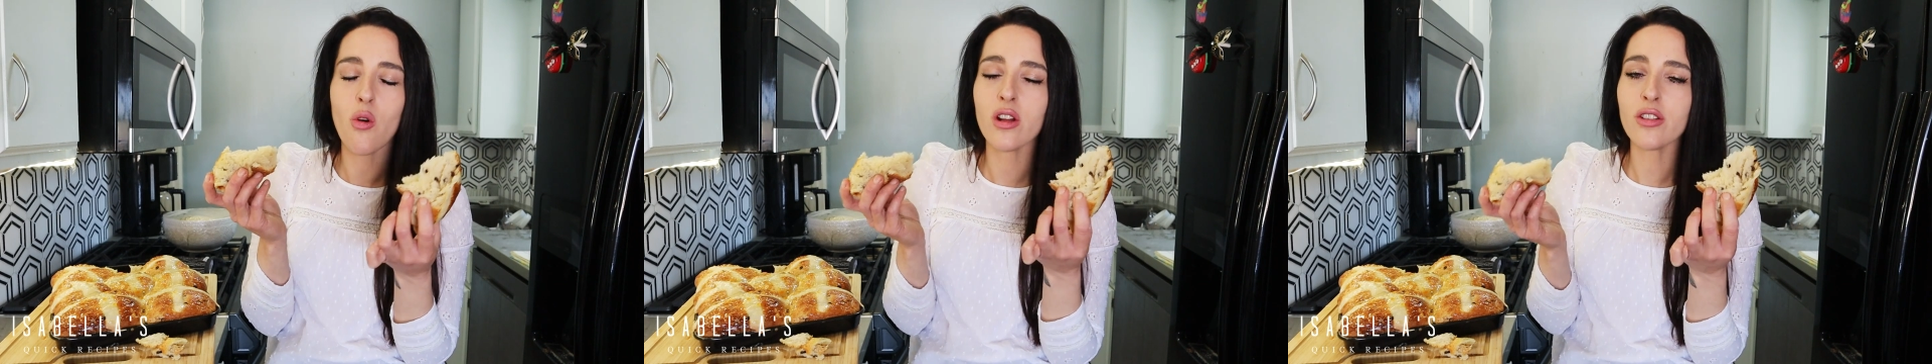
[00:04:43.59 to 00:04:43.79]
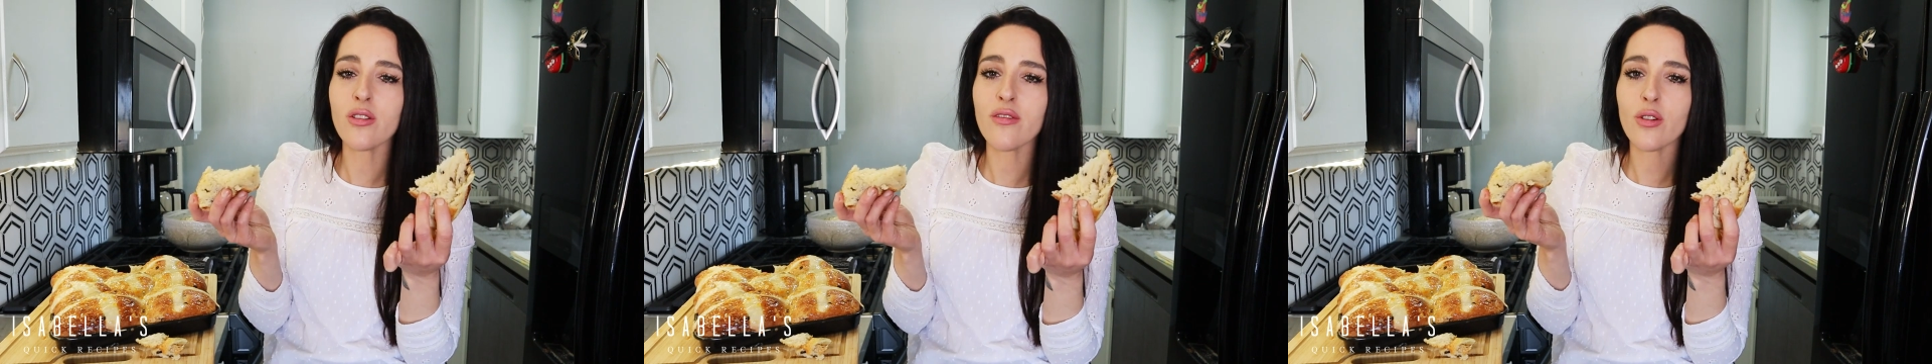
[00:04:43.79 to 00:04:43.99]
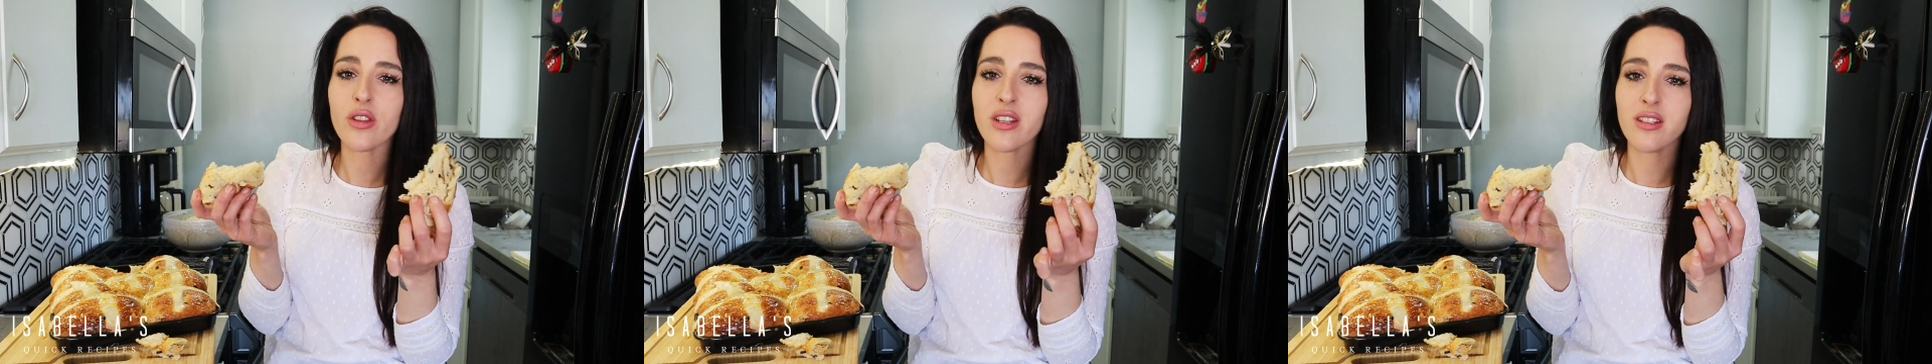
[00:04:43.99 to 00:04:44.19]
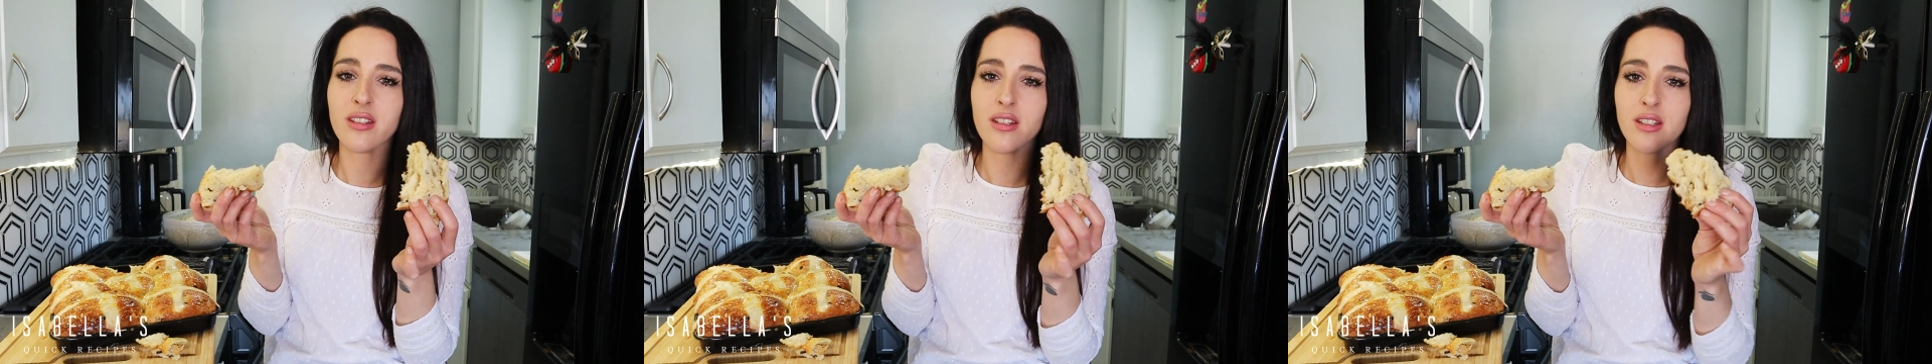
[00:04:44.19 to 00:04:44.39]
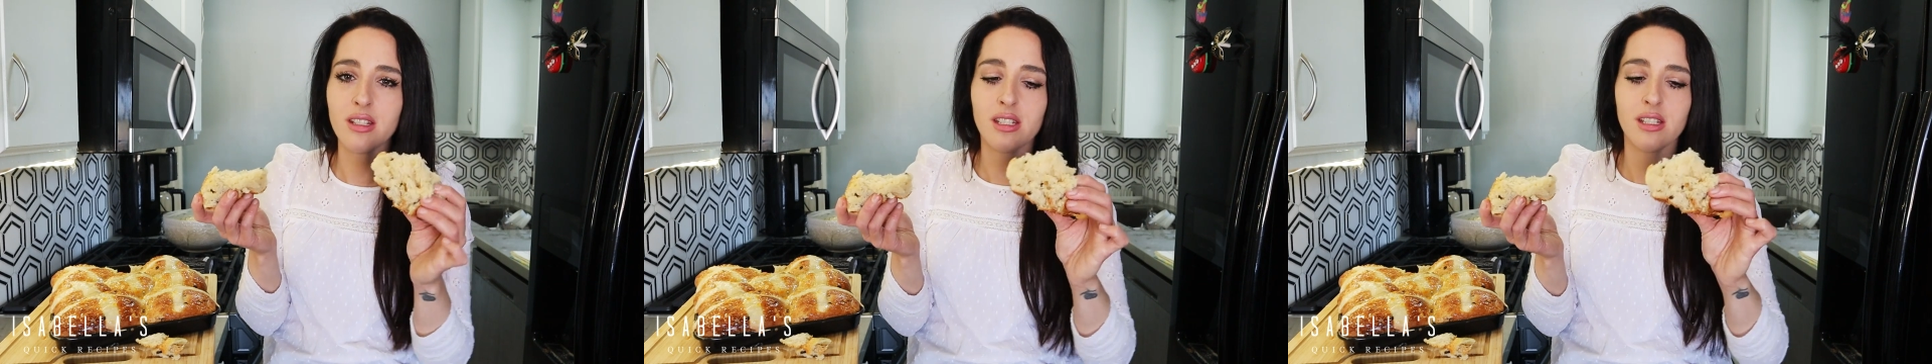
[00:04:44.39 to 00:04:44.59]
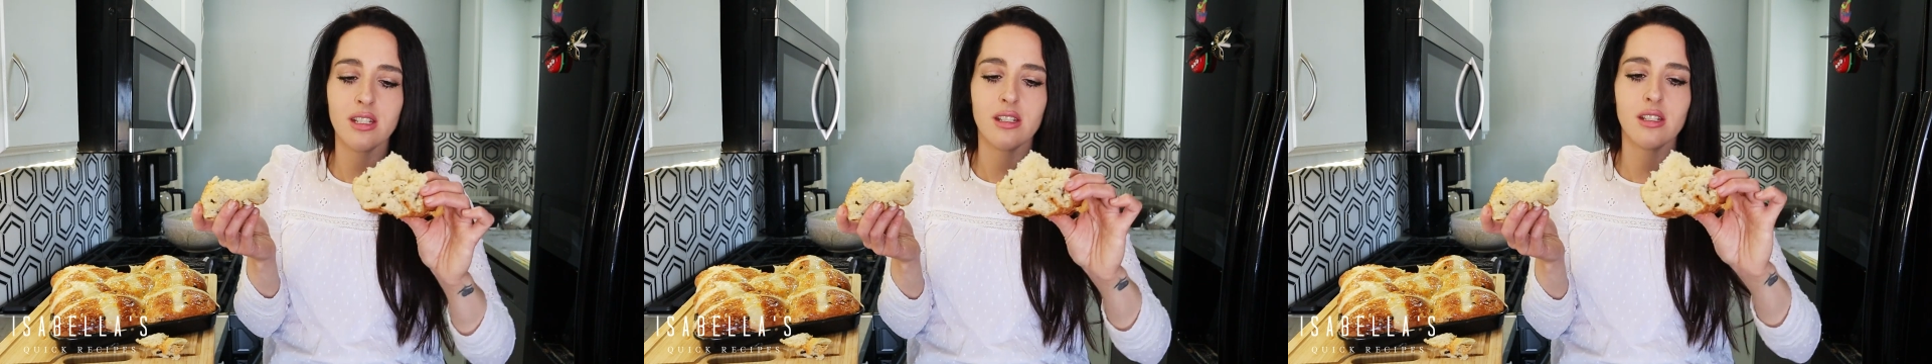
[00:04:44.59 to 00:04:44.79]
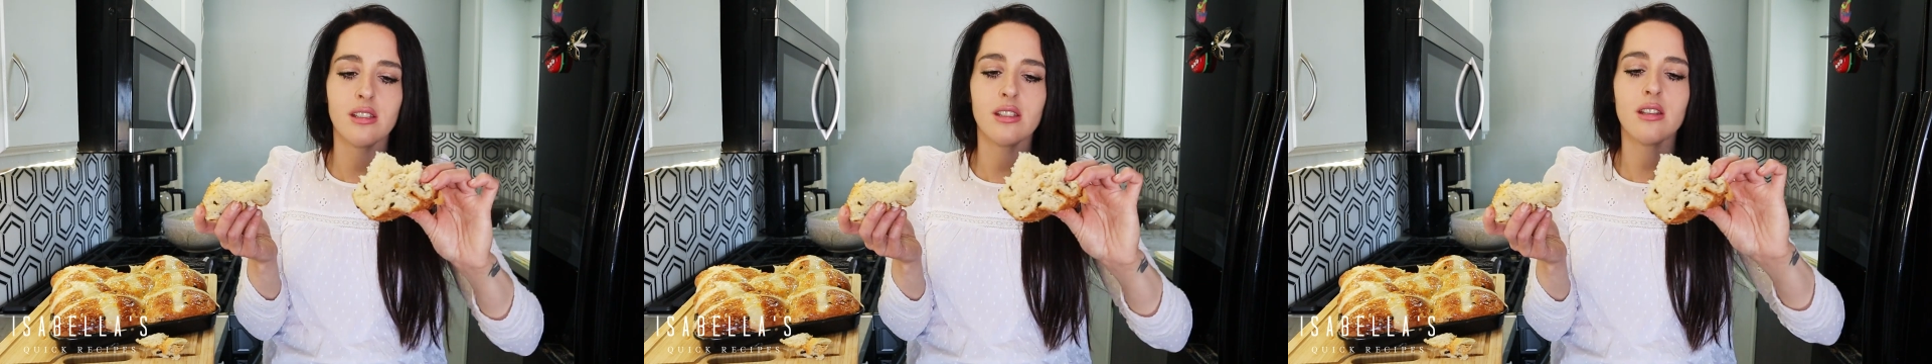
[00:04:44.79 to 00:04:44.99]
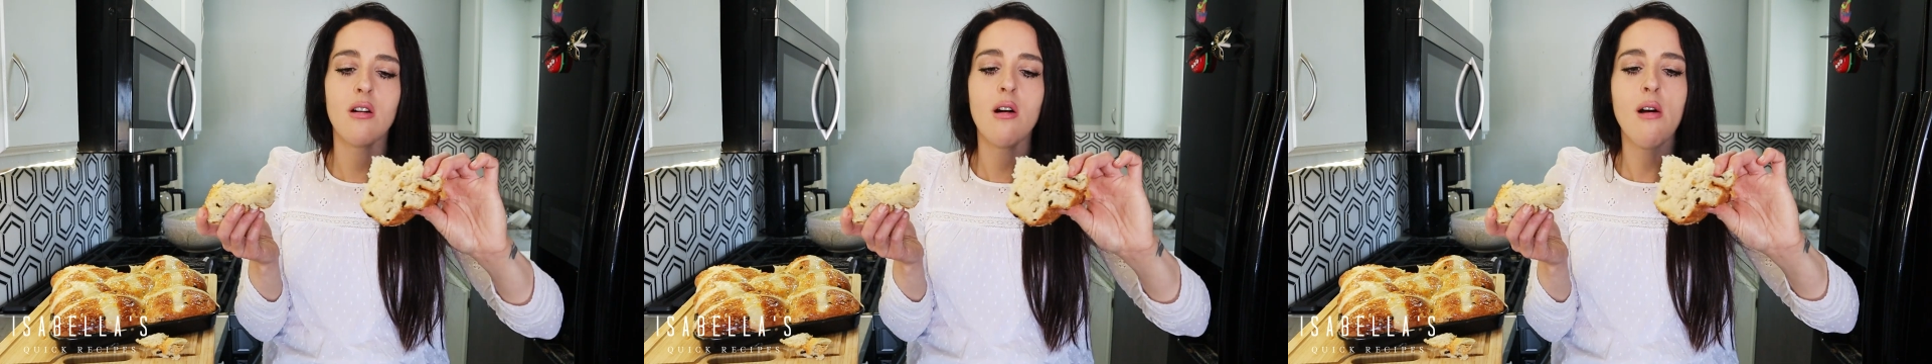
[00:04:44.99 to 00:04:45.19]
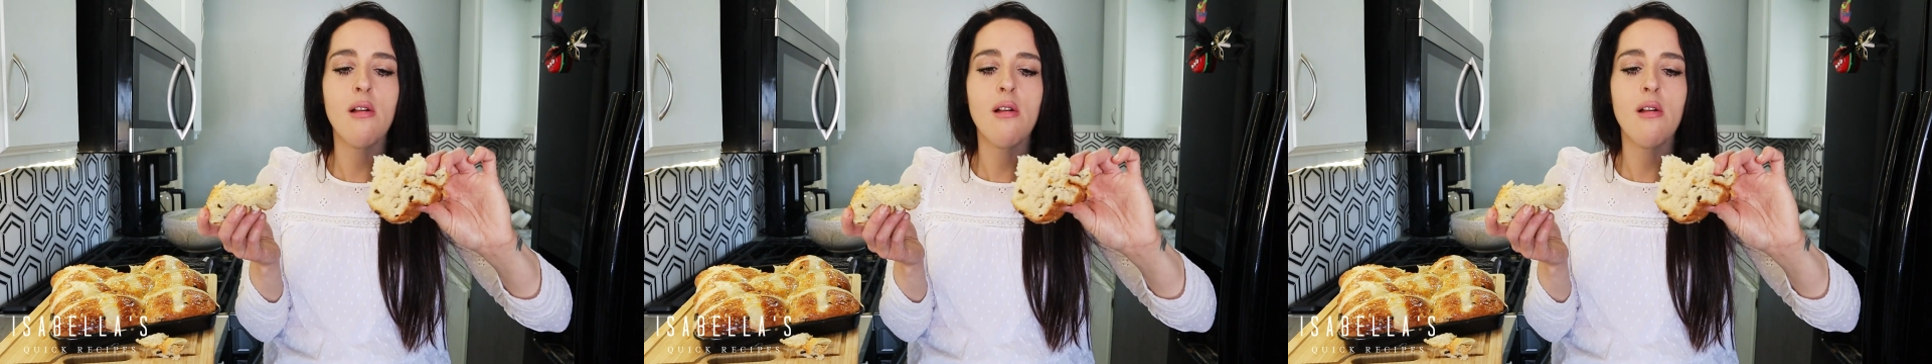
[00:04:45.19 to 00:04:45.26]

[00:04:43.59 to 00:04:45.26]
wonderful the yeast is.